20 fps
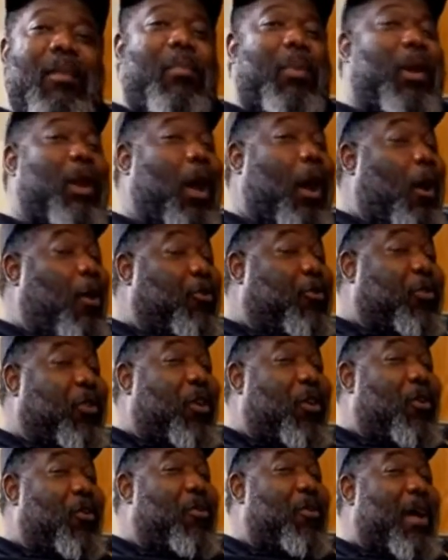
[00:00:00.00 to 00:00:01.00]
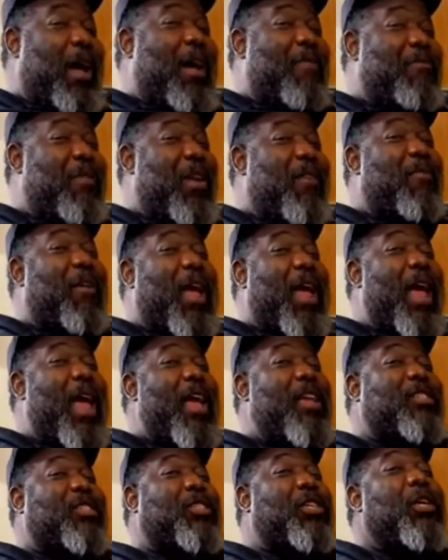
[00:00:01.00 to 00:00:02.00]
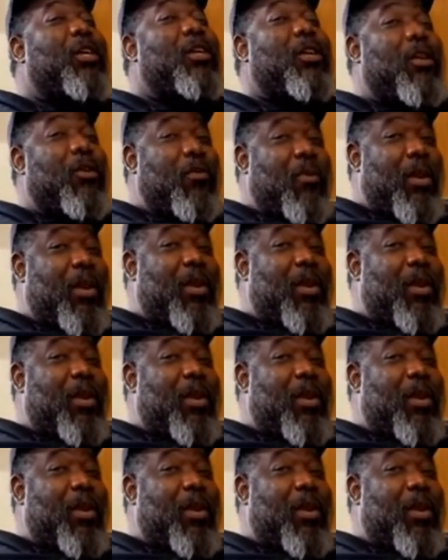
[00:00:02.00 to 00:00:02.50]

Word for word: But also, I've never asked to do